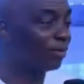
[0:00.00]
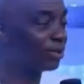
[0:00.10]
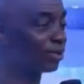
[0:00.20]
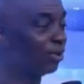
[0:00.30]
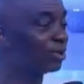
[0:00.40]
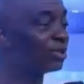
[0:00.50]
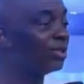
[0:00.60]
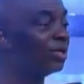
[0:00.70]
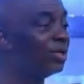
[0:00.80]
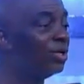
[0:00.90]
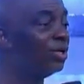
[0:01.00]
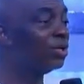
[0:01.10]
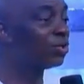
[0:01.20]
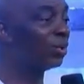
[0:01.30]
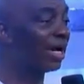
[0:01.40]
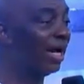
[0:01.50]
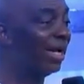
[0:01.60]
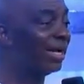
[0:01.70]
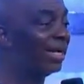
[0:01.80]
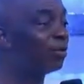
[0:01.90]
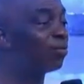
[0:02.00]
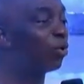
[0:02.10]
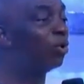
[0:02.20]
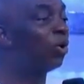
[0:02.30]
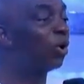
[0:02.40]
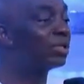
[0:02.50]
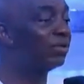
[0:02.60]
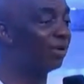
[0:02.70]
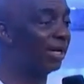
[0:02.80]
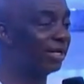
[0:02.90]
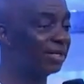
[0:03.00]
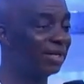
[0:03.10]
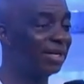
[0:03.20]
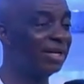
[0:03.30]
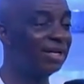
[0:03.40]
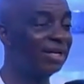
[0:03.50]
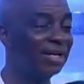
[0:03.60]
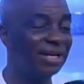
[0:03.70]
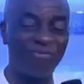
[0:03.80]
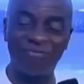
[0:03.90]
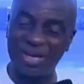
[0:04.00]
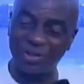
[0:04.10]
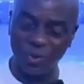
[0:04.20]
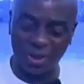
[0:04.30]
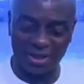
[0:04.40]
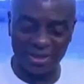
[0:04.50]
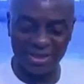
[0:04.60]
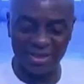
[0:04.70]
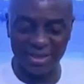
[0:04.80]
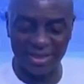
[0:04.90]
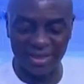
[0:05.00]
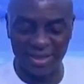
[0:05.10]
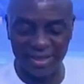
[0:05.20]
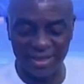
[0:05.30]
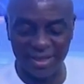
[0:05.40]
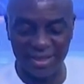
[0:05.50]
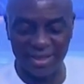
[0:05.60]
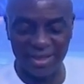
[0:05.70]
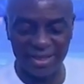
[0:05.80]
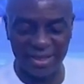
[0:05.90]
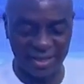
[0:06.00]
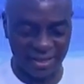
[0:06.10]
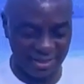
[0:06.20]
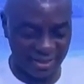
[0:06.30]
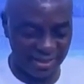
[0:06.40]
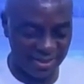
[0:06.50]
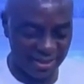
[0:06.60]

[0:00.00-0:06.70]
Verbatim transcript: of the church so they can engage productively, effectually in